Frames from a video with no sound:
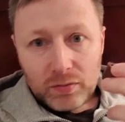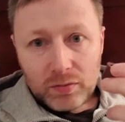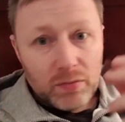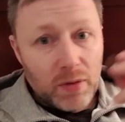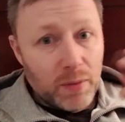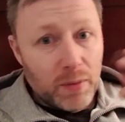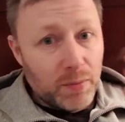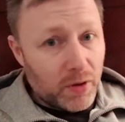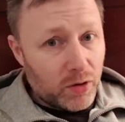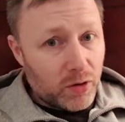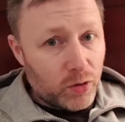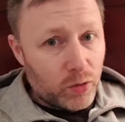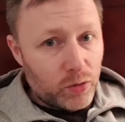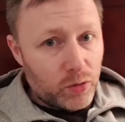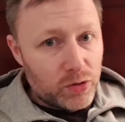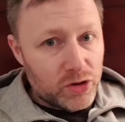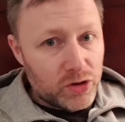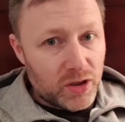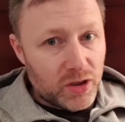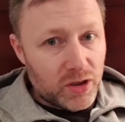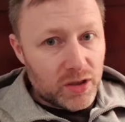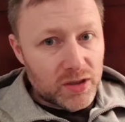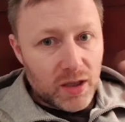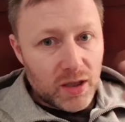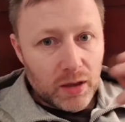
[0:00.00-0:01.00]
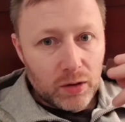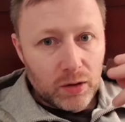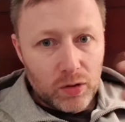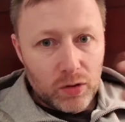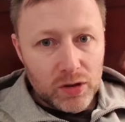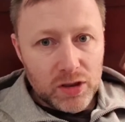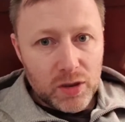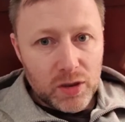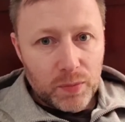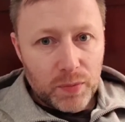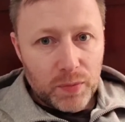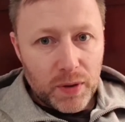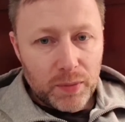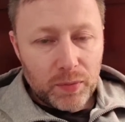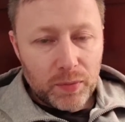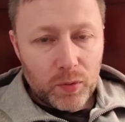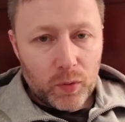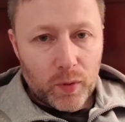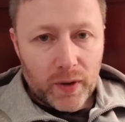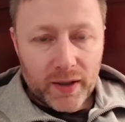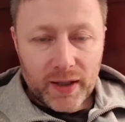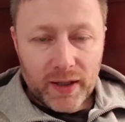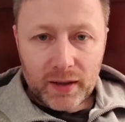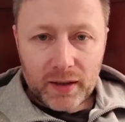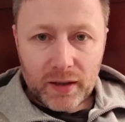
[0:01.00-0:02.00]
Remember I told you, I said lots of people
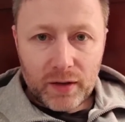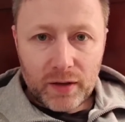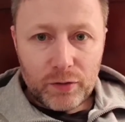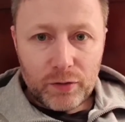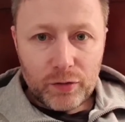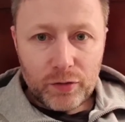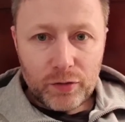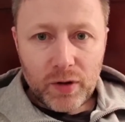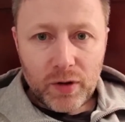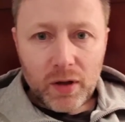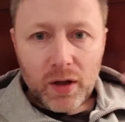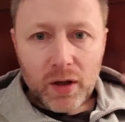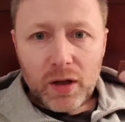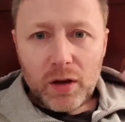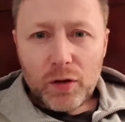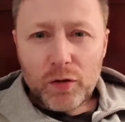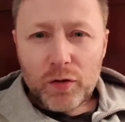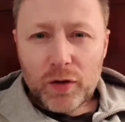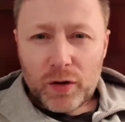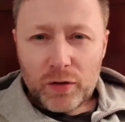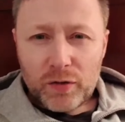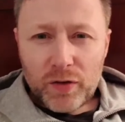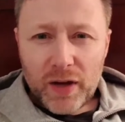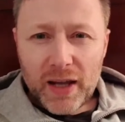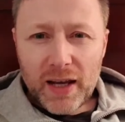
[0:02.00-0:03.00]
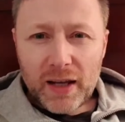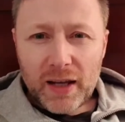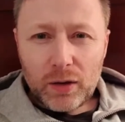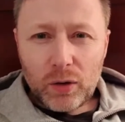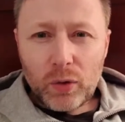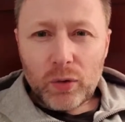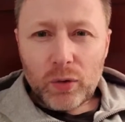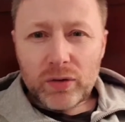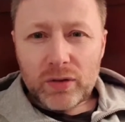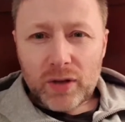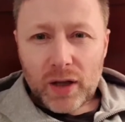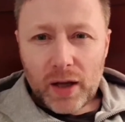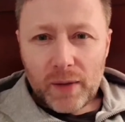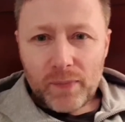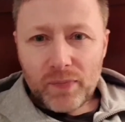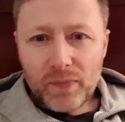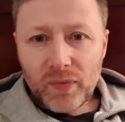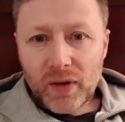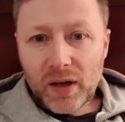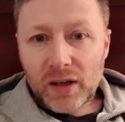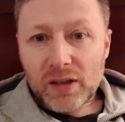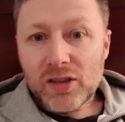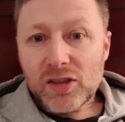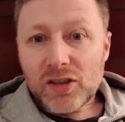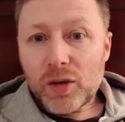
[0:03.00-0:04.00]
want to live for a very long
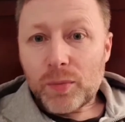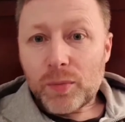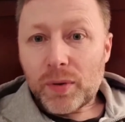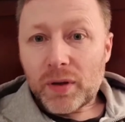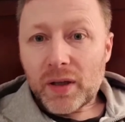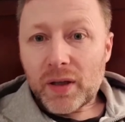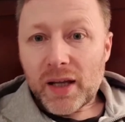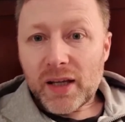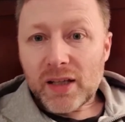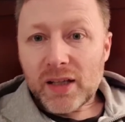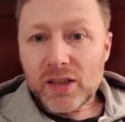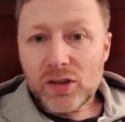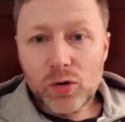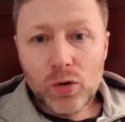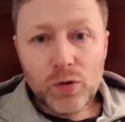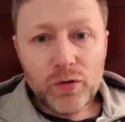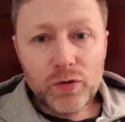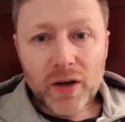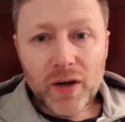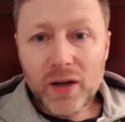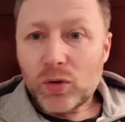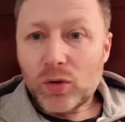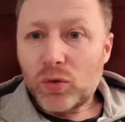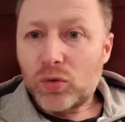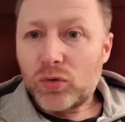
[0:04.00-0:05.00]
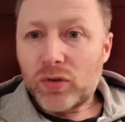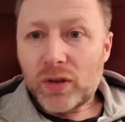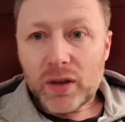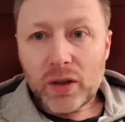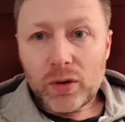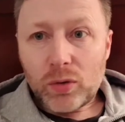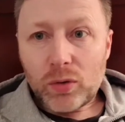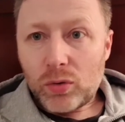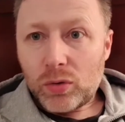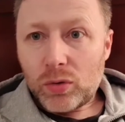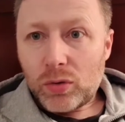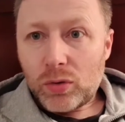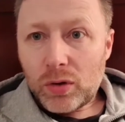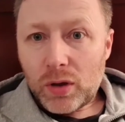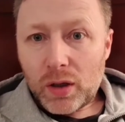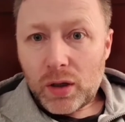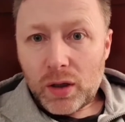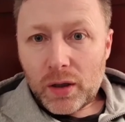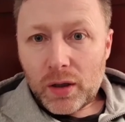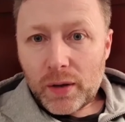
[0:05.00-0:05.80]
time. Are sub-alerts off? I don't really know.